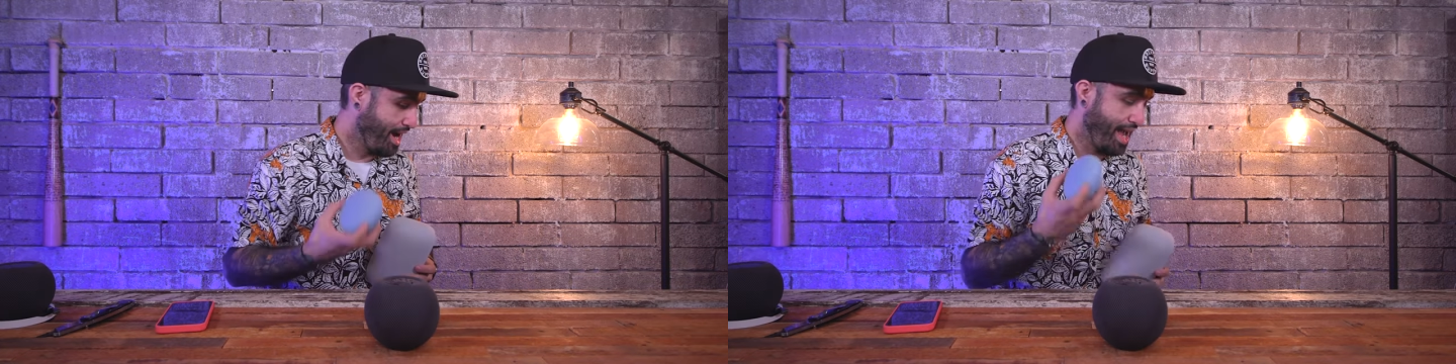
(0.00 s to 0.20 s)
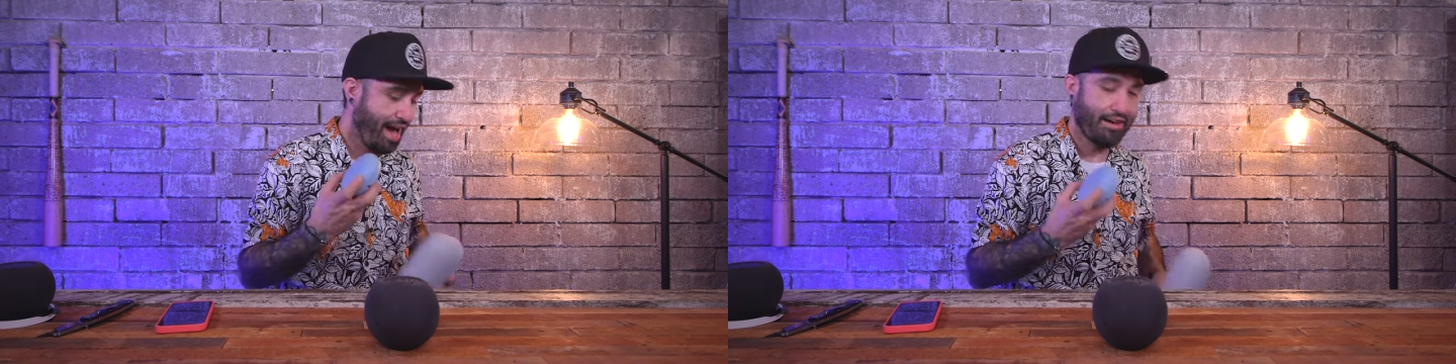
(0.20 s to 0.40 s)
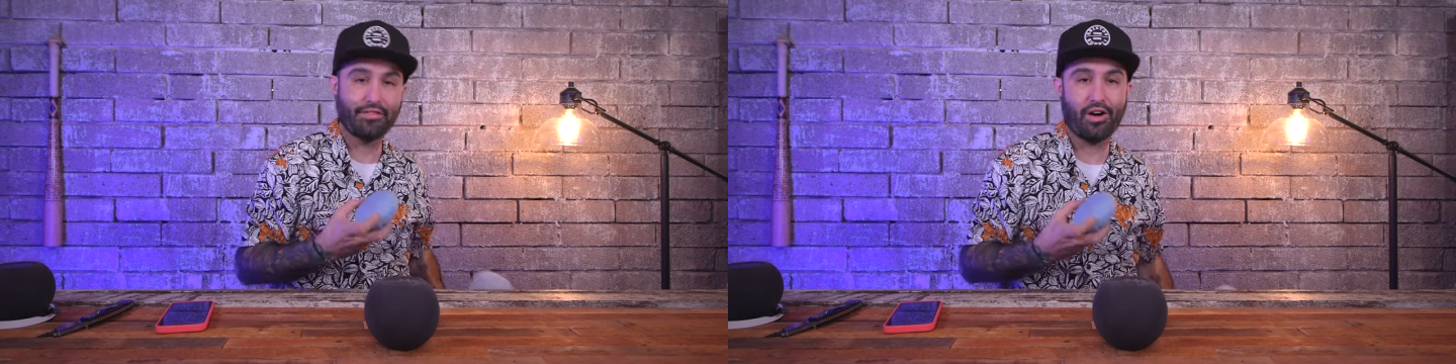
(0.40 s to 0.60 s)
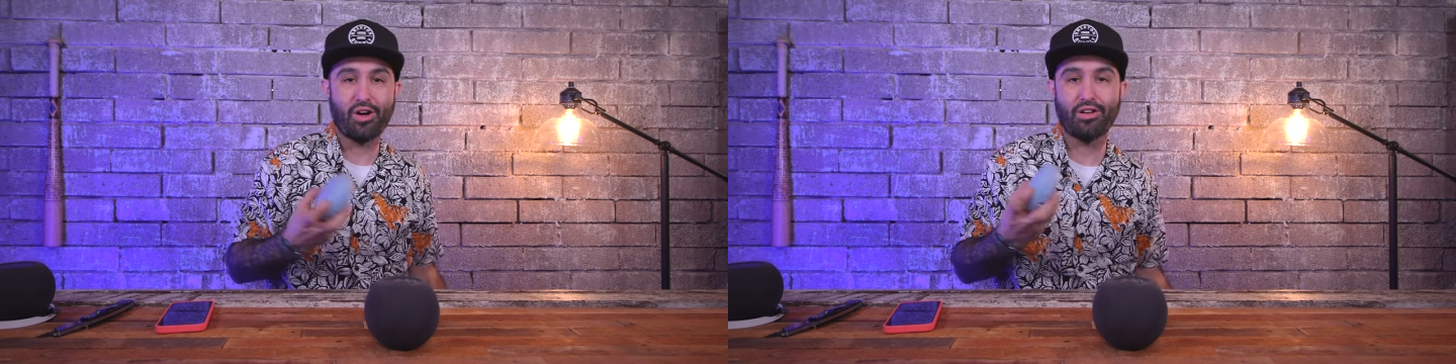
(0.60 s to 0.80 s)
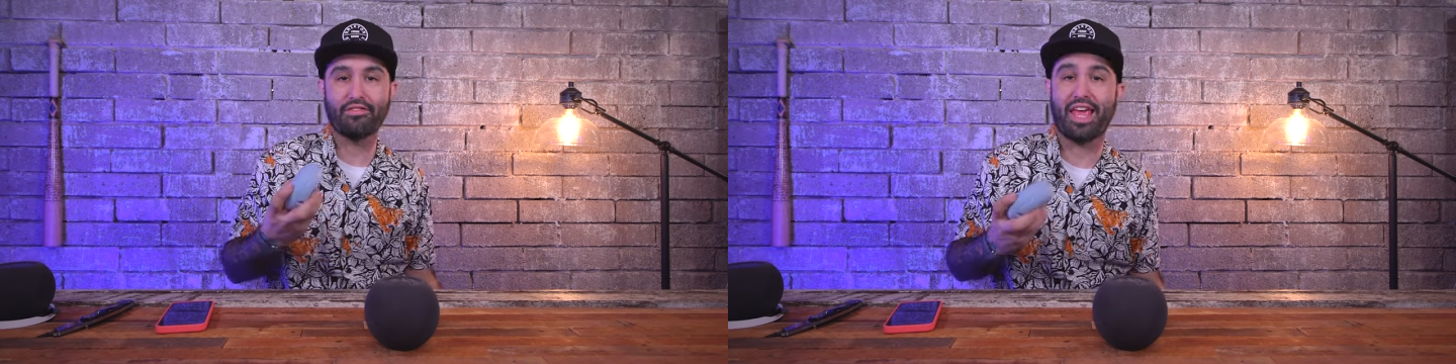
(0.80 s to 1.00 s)
I have
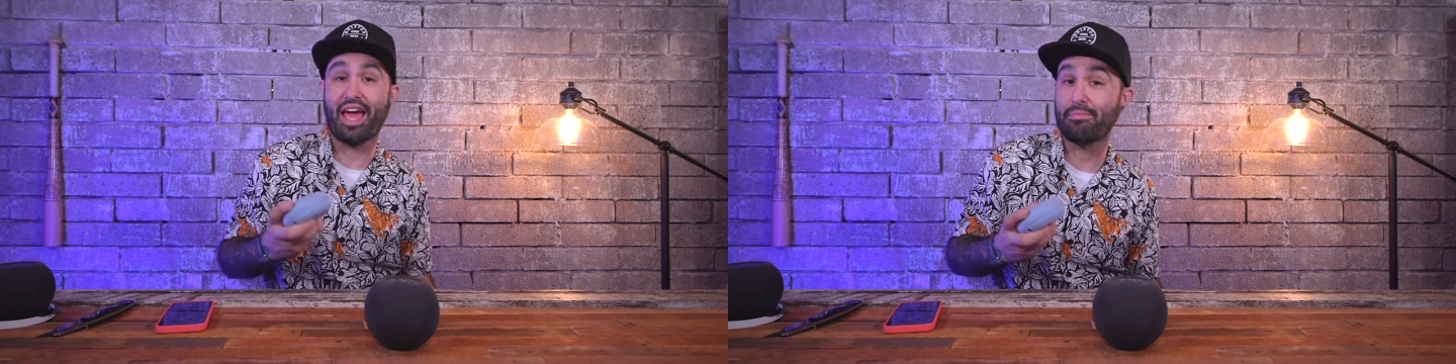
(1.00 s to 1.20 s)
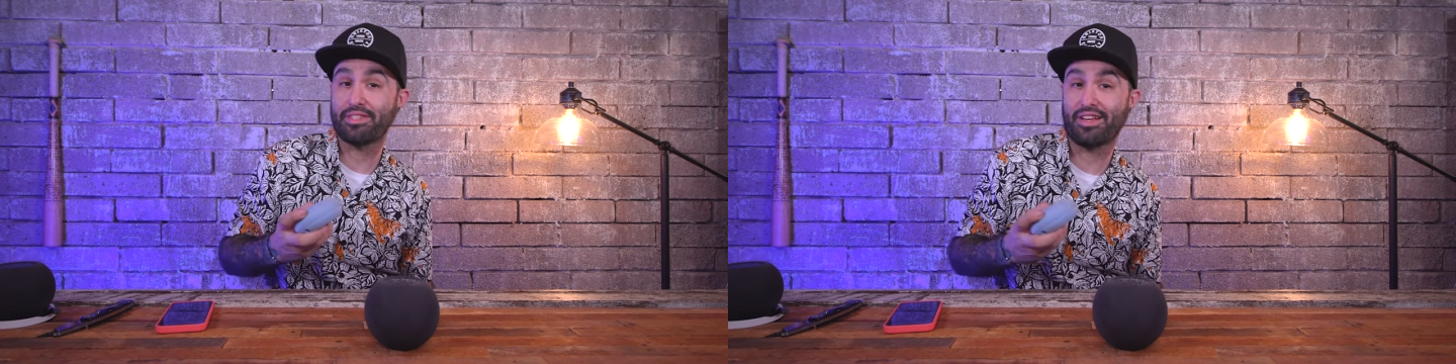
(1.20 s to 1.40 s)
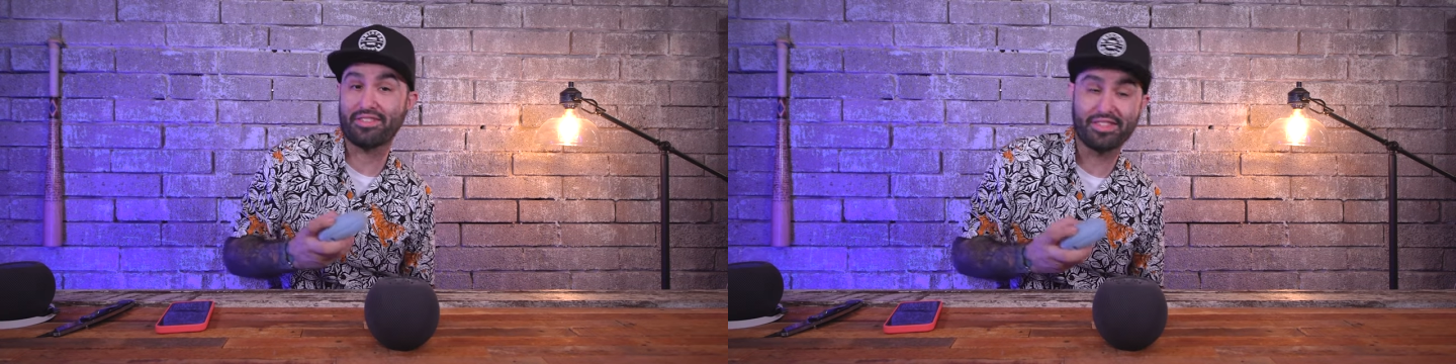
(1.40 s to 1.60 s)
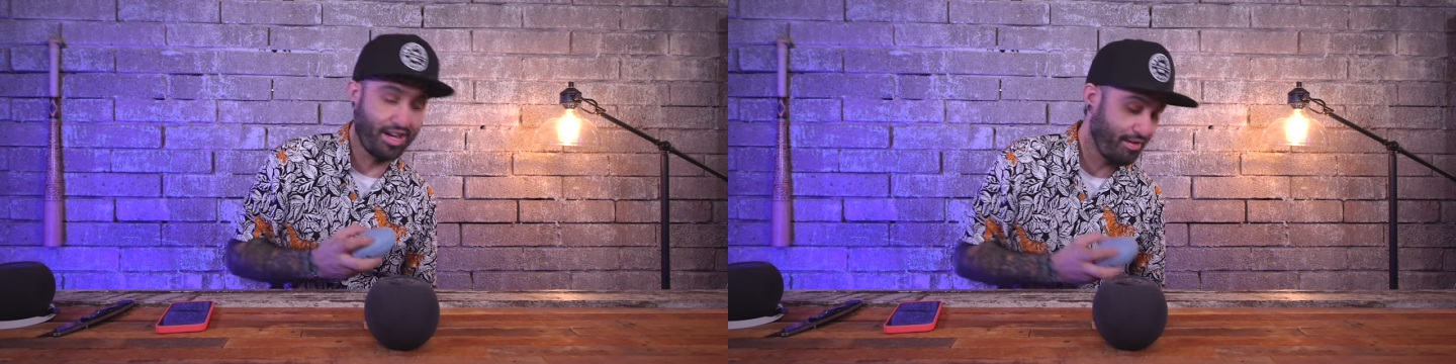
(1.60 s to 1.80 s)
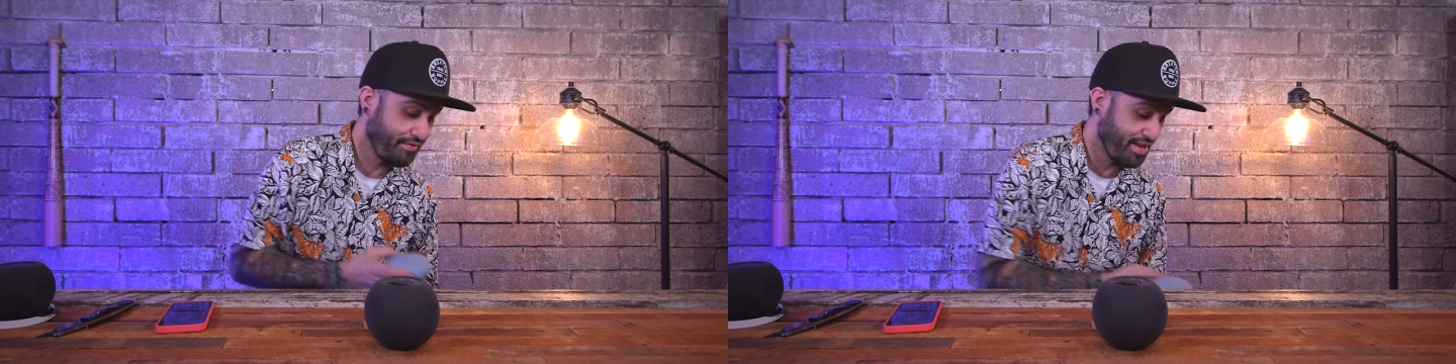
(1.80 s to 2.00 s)
all of the Amazon
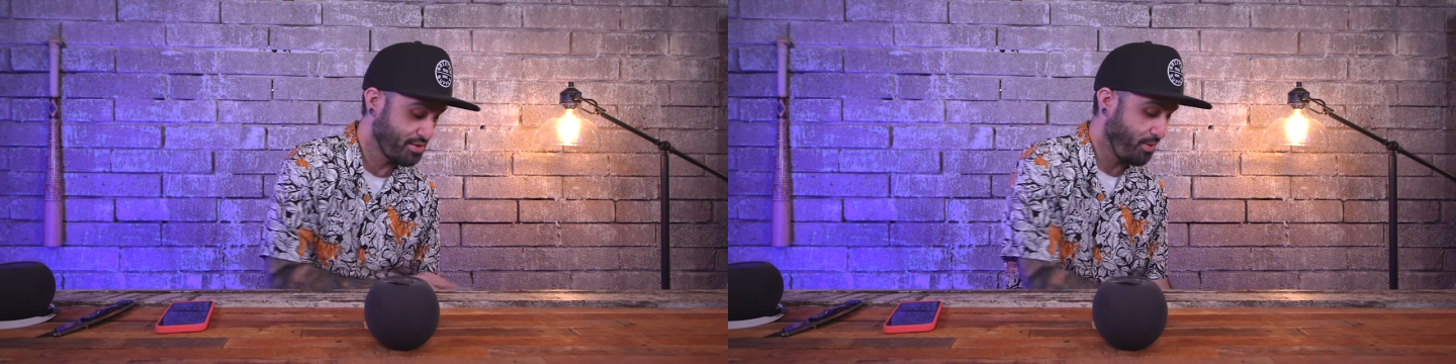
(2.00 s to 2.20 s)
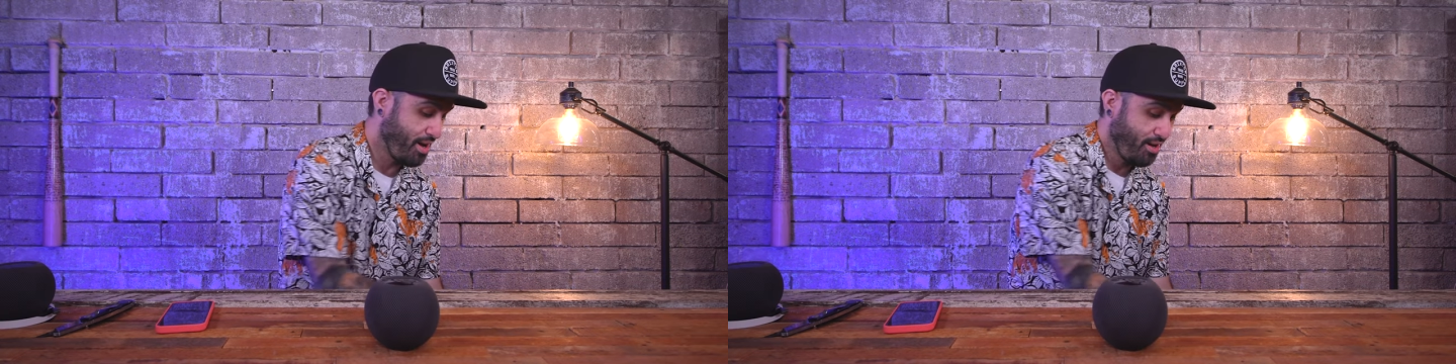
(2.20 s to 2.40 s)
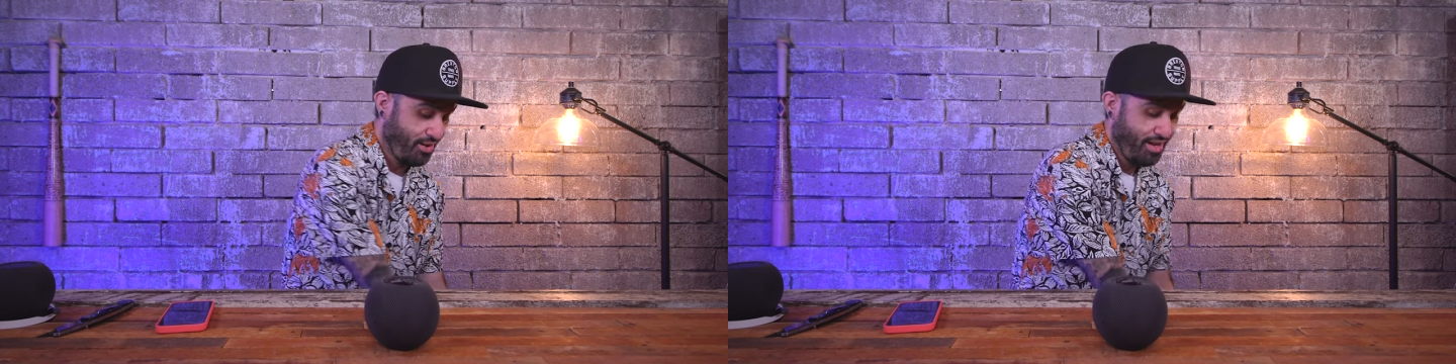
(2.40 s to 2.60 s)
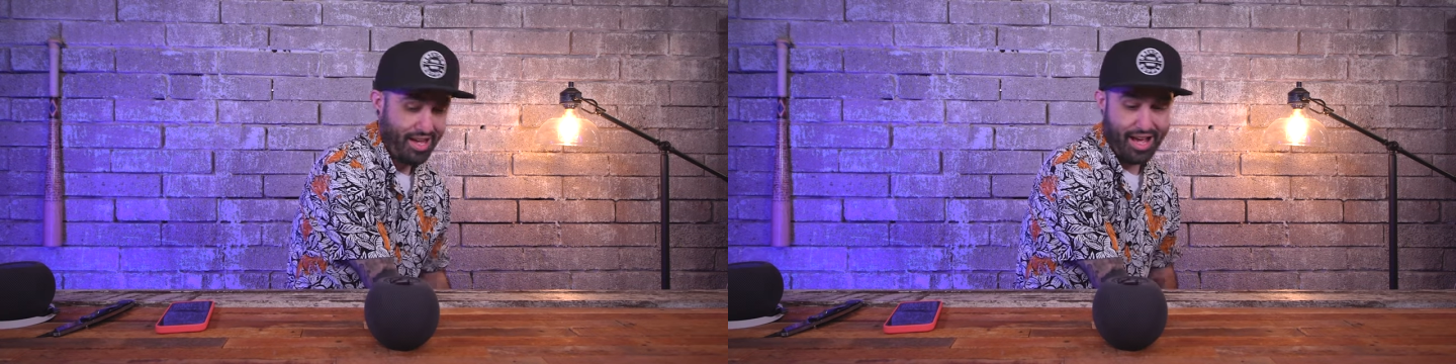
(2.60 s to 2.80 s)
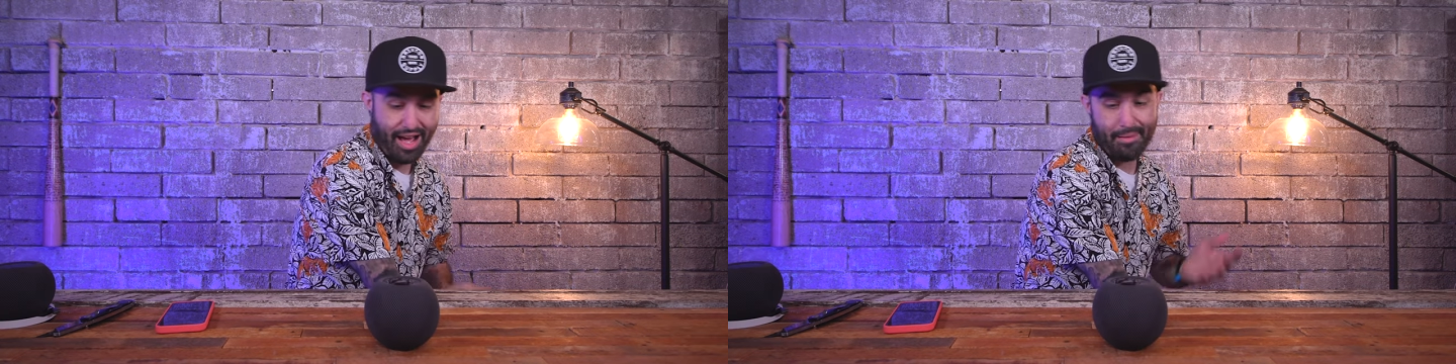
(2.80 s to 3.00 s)
stuff as well.
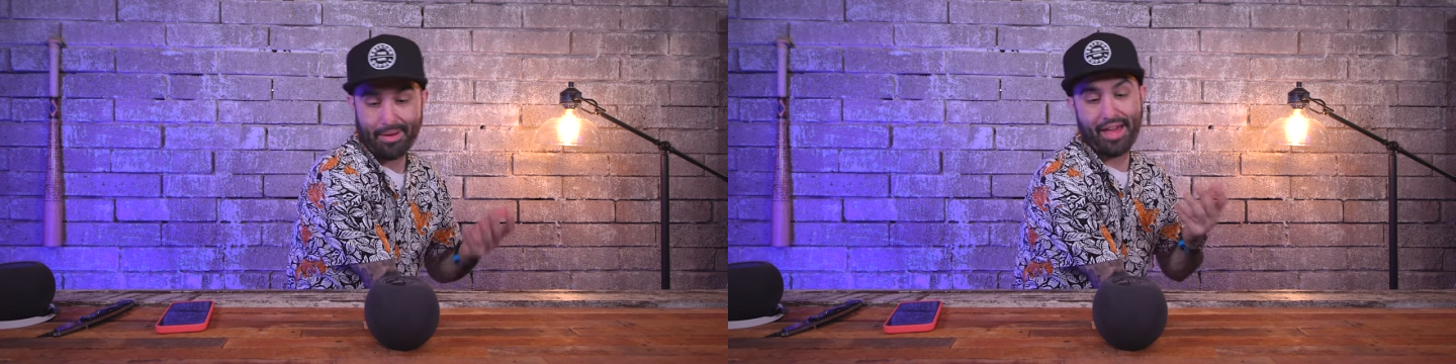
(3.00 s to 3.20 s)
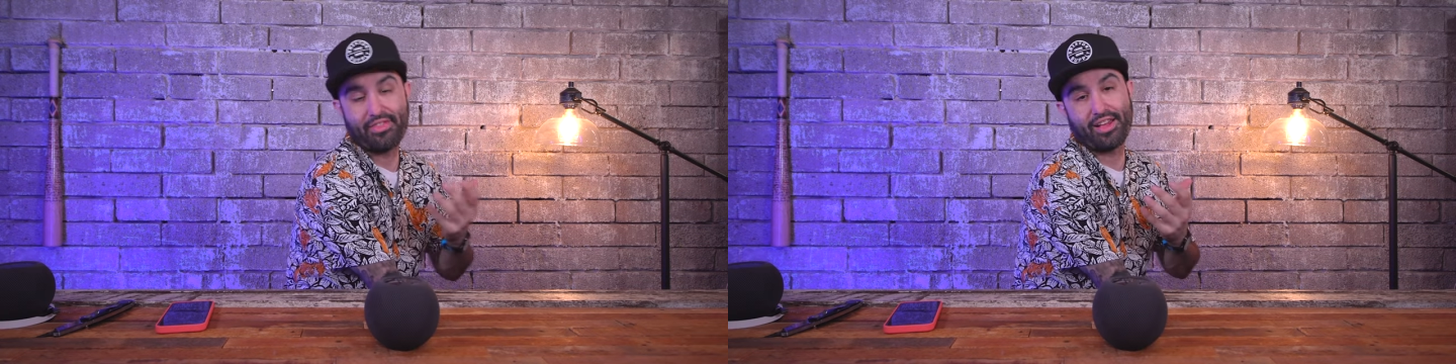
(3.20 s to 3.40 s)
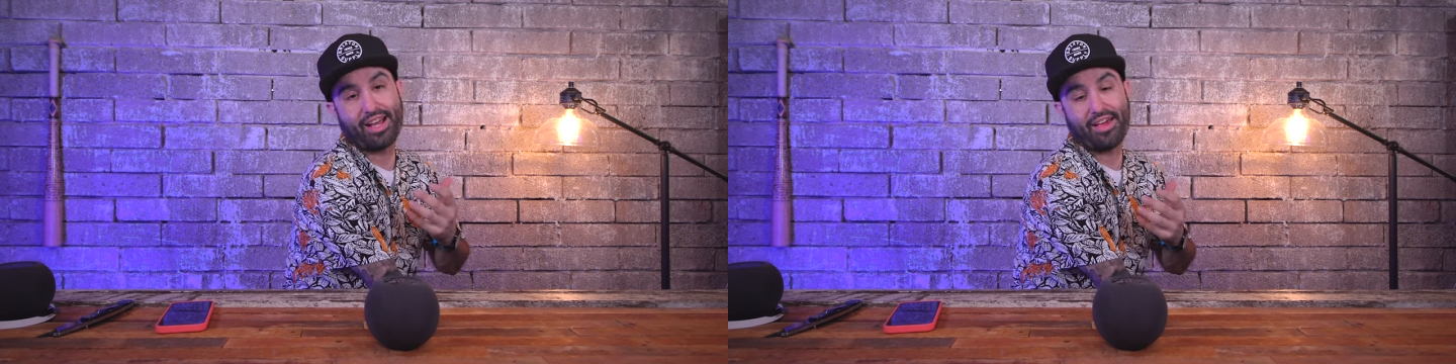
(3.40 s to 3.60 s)
Um, I think